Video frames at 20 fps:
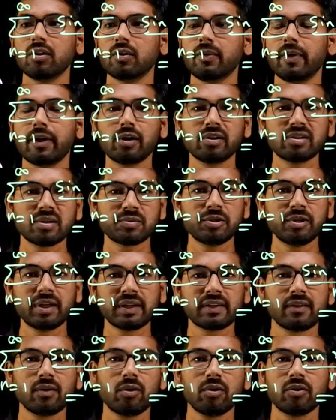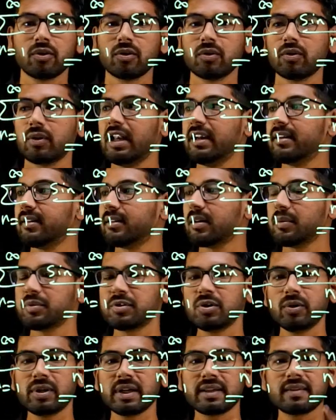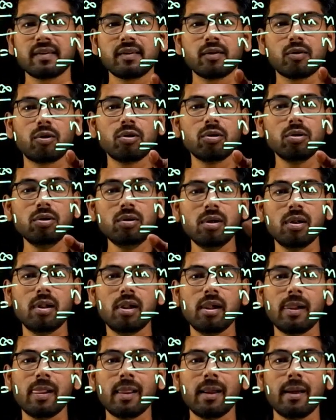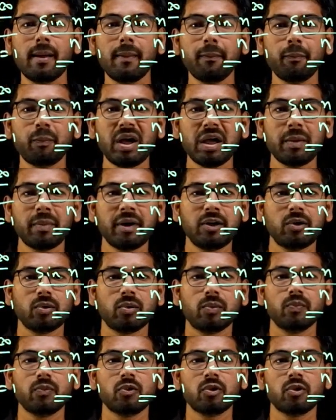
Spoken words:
So we cannot substitute x is equal to 0. So let's substitute x is equal to pi by 2.